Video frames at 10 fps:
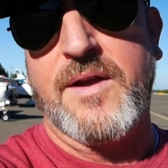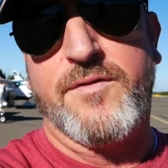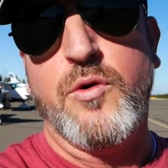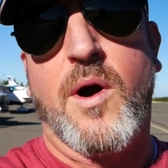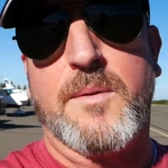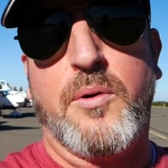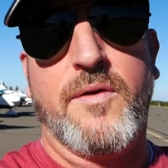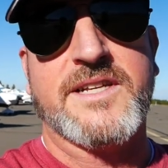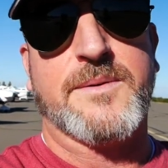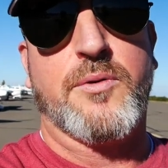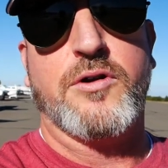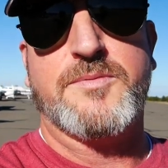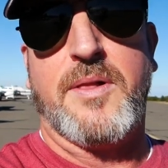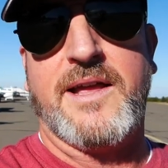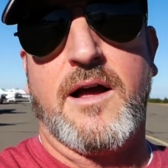If you want to pull this
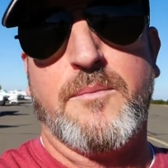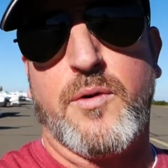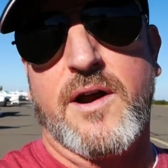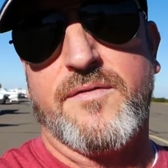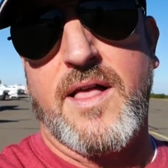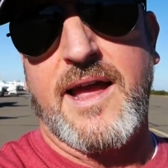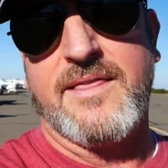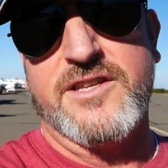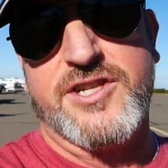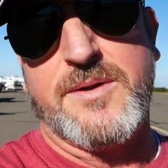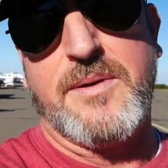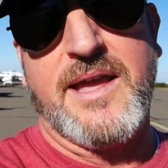approach plate up, we are flying the G P